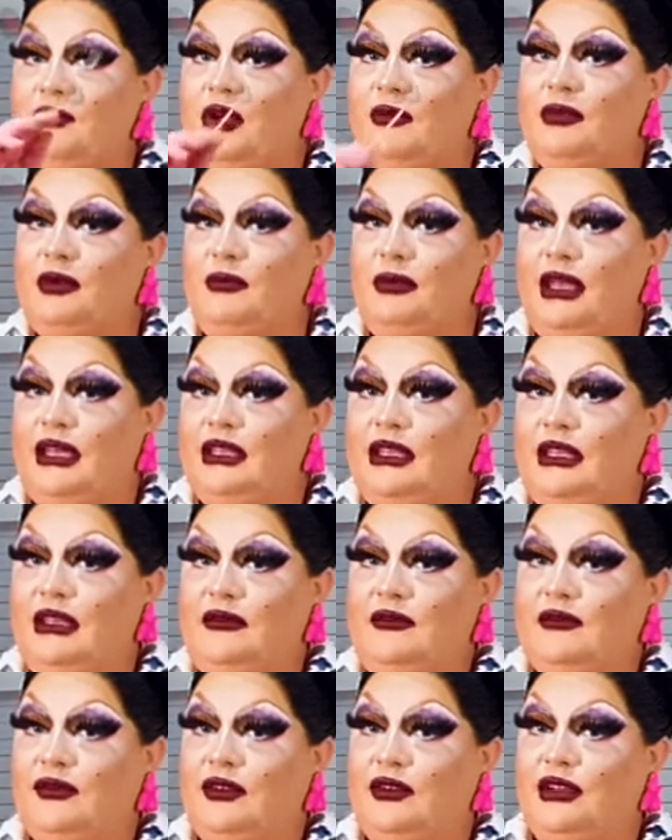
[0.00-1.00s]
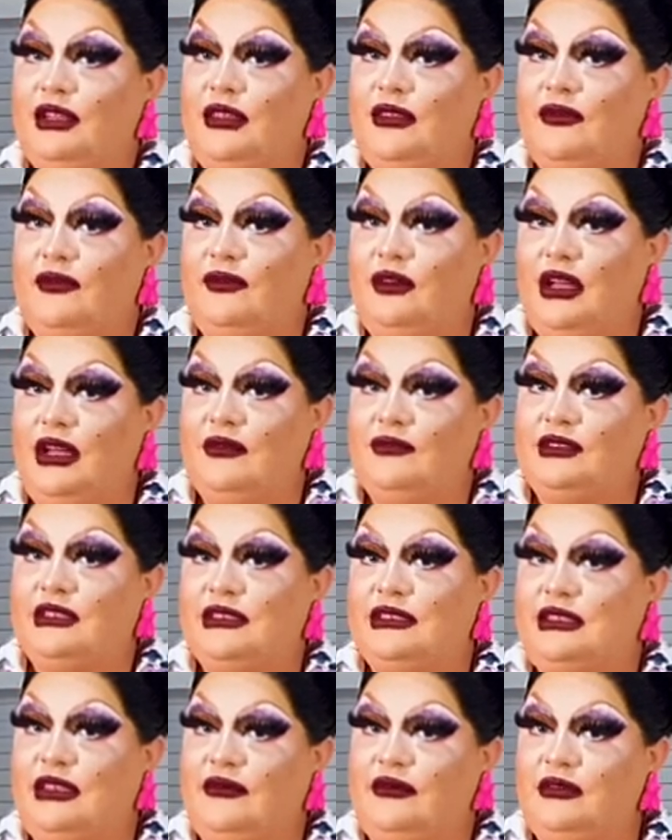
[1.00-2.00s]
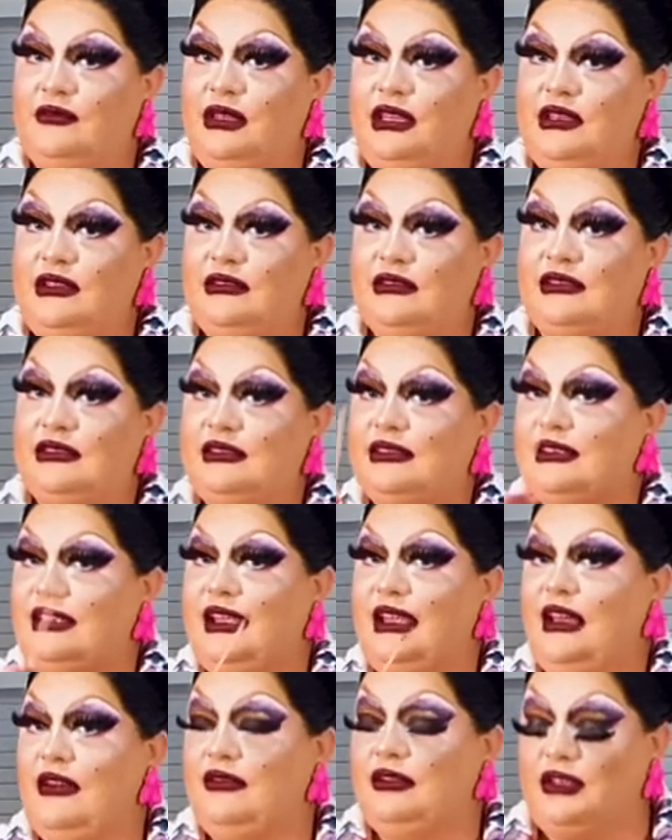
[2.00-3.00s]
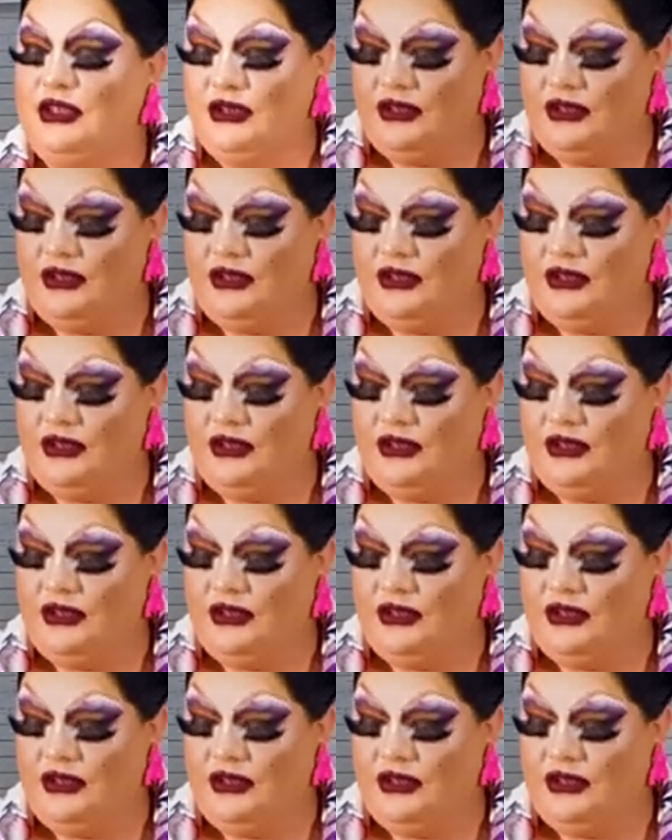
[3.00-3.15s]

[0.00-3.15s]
to pop it back in for another 5 to 7 minutes and see how it